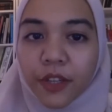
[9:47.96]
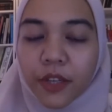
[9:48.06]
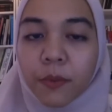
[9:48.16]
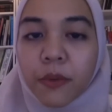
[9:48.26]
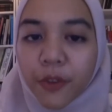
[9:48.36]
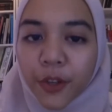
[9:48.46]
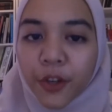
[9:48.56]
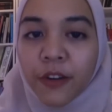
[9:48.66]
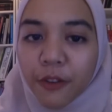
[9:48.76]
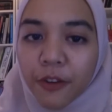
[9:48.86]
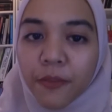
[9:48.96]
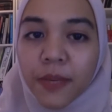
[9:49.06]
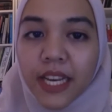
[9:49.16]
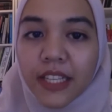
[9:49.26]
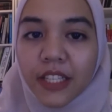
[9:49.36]
before your involvement
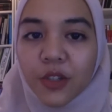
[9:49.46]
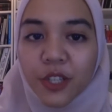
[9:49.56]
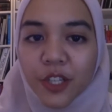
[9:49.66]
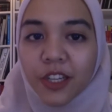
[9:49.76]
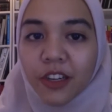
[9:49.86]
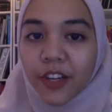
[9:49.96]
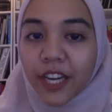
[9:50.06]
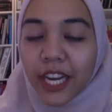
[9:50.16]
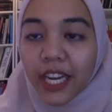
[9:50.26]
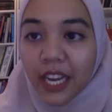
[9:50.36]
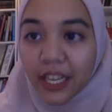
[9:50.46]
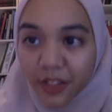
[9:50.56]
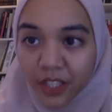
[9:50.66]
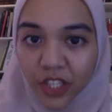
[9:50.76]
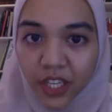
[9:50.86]
as a judicial clerk at ICJ,
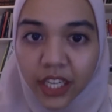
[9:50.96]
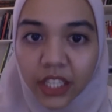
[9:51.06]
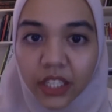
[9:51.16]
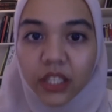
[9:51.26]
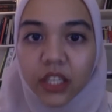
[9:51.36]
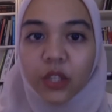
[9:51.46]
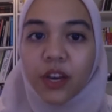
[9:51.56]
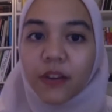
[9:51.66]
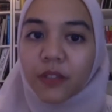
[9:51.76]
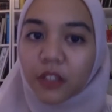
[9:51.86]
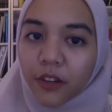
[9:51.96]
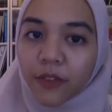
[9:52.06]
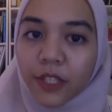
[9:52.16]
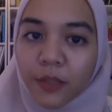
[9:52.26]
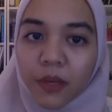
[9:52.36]
mm -hmm. uh, you have a lot of
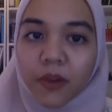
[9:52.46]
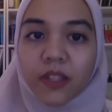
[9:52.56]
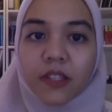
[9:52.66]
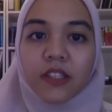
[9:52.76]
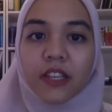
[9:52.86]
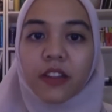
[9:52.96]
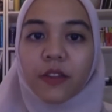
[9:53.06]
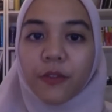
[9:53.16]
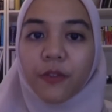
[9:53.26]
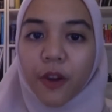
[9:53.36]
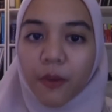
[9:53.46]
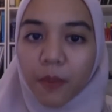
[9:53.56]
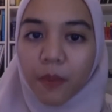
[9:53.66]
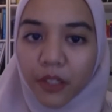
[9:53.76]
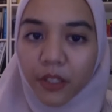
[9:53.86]
experiences at the Foreign
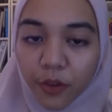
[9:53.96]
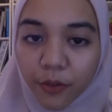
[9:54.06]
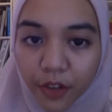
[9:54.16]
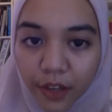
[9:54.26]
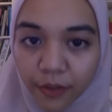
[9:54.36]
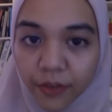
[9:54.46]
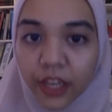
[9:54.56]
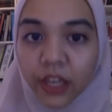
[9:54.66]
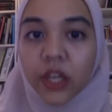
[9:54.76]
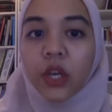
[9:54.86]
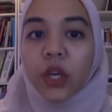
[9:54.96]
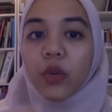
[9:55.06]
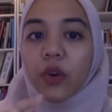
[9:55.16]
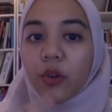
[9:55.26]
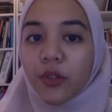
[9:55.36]
Ministry of Foreign Affairs. Mm -hmm. You
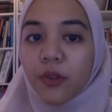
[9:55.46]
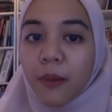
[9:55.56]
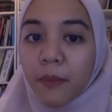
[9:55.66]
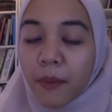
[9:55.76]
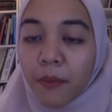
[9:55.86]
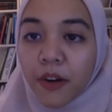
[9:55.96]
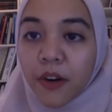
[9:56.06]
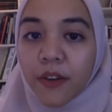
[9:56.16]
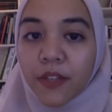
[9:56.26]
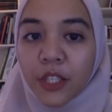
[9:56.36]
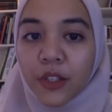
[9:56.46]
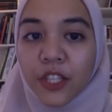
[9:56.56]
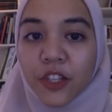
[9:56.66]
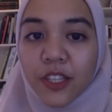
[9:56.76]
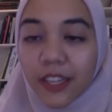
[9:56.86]
are also a member of
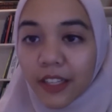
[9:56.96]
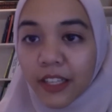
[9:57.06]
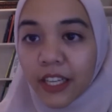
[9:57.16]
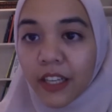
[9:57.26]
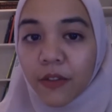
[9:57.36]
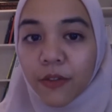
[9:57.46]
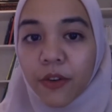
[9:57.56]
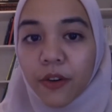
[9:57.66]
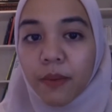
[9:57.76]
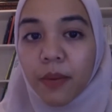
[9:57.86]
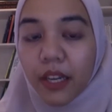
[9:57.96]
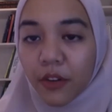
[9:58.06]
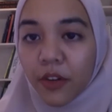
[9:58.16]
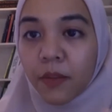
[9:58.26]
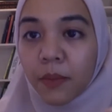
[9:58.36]
Indonesian delegate for
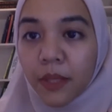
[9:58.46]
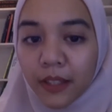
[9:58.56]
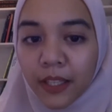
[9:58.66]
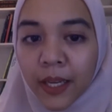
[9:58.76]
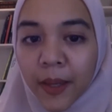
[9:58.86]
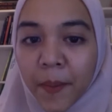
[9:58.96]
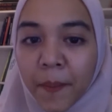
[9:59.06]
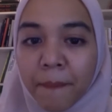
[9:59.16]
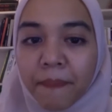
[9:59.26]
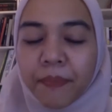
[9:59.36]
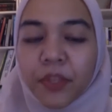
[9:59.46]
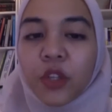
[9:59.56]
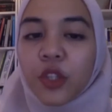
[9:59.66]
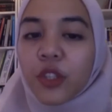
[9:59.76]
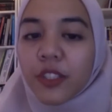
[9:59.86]
bilateral meeting. Yeah.
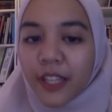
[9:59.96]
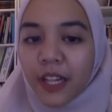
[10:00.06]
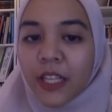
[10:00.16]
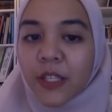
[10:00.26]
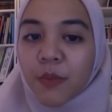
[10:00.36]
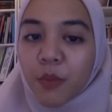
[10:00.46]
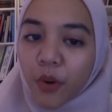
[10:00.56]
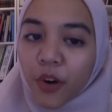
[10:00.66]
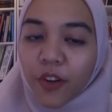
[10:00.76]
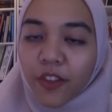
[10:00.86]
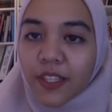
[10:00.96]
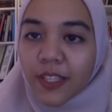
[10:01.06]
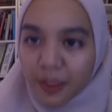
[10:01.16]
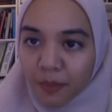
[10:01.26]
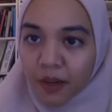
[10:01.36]
Could you tell us more on these
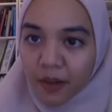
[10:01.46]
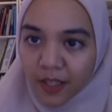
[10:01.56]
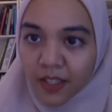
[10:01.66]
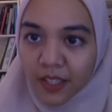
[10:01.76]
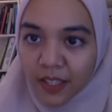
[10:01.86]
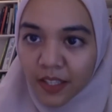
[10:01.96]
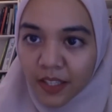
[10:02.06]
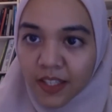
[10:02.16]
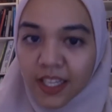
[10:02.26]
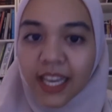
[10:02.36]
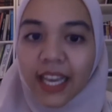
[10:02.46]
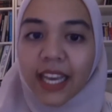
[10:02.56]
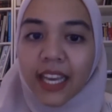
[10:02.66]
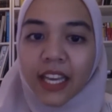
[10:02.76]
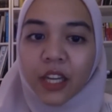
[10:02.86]
experiences
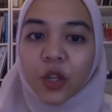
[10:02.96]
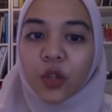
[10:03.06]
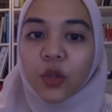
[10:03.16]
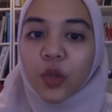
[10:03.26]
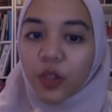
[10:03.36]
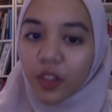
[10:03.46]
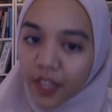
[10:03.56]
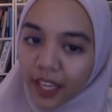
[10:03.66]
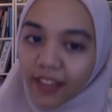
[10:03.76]
Mm-hmm. And do you think